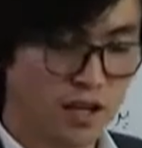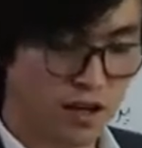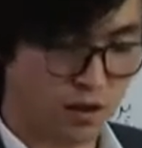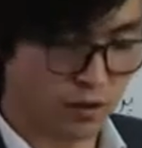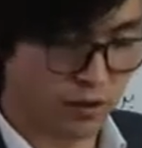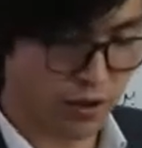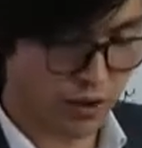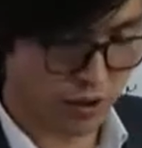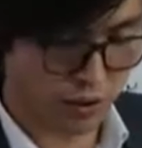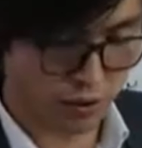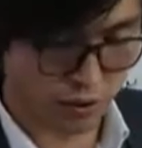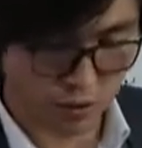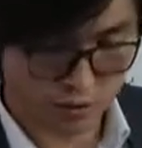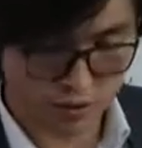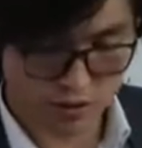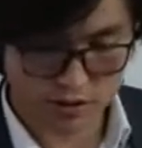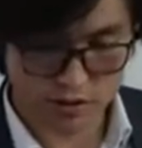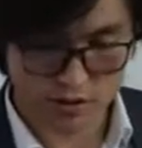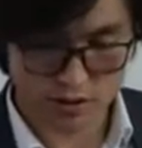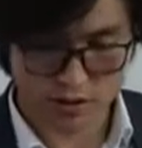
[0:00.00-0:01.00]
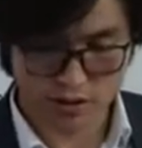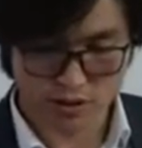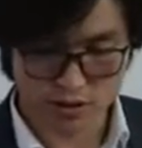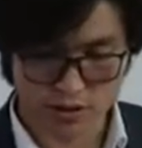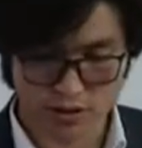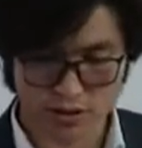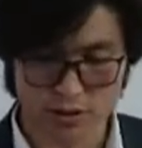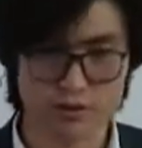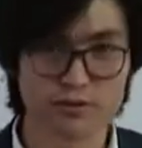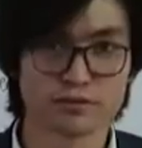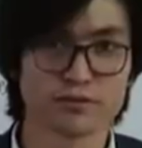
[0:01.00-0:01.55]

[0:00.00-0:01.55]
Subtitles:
How are you? Are you